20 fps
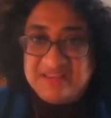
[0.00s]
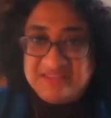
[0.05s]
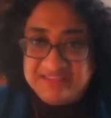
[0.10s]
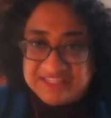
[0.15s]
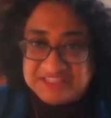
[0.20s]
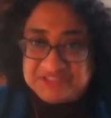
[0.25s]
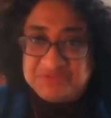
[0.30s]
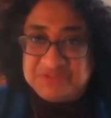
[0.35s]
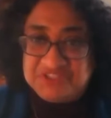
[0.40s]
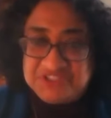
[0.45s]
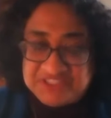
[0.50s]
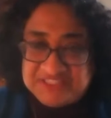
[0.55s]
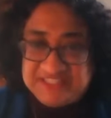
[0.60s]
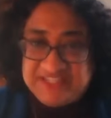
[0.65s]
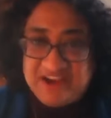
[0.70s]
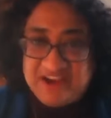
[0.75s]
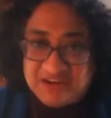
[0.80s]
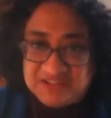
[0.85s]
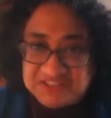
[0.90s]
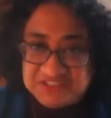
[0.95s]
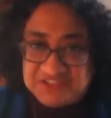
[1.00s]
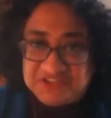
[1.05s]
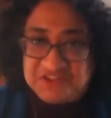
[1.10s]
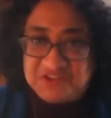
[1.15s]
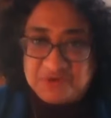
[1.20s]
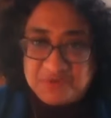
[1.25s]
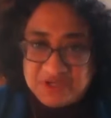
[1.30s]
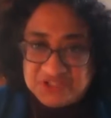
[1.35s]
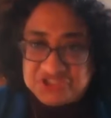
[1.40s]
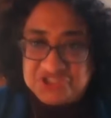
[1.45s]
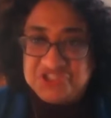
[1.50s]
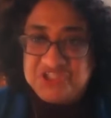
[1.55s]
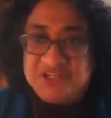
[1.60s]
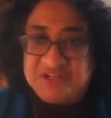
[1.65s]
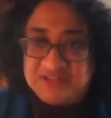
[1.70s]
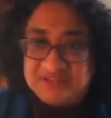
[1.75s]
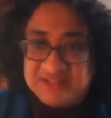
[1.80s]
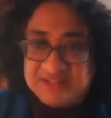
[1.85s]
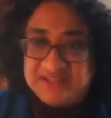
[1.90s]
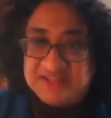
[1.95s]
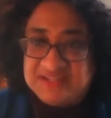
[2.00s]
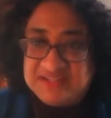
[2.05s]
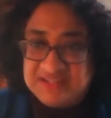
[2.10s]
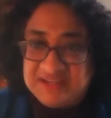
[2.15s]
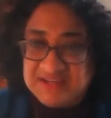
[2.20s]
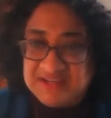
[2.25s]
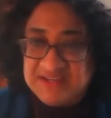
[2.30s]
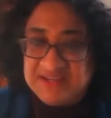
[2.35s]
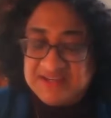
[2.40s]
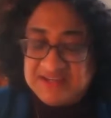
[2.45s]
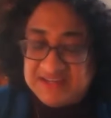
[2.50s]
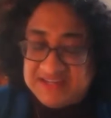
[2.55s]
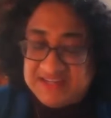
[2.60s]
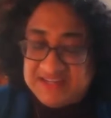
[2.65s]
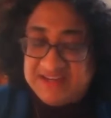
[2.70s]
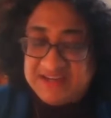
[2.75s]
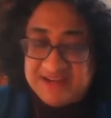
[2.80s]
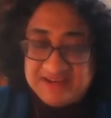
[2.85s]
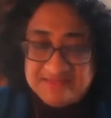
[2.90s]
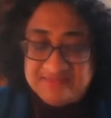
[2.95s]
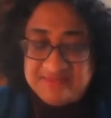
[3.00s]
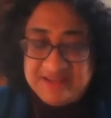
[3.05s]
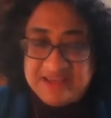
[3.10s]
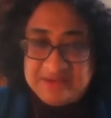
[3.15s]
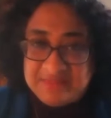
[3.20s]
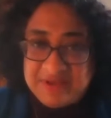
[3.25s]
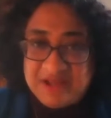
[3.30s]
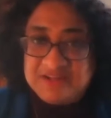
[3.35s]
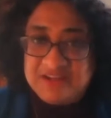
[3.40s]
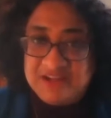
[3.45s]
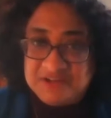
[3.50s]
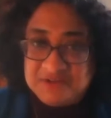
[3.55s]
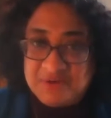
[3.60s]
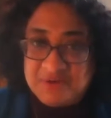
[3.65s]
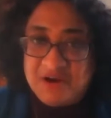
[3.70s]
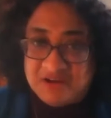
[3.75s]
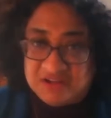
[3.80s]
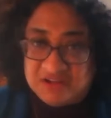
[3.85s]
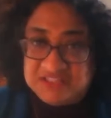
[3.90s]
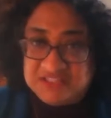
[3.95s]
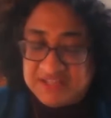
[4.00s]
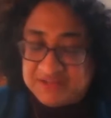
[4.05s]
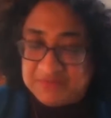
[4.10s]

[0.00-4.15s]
This was just the answer to the question that Nadine had emailed her to ask.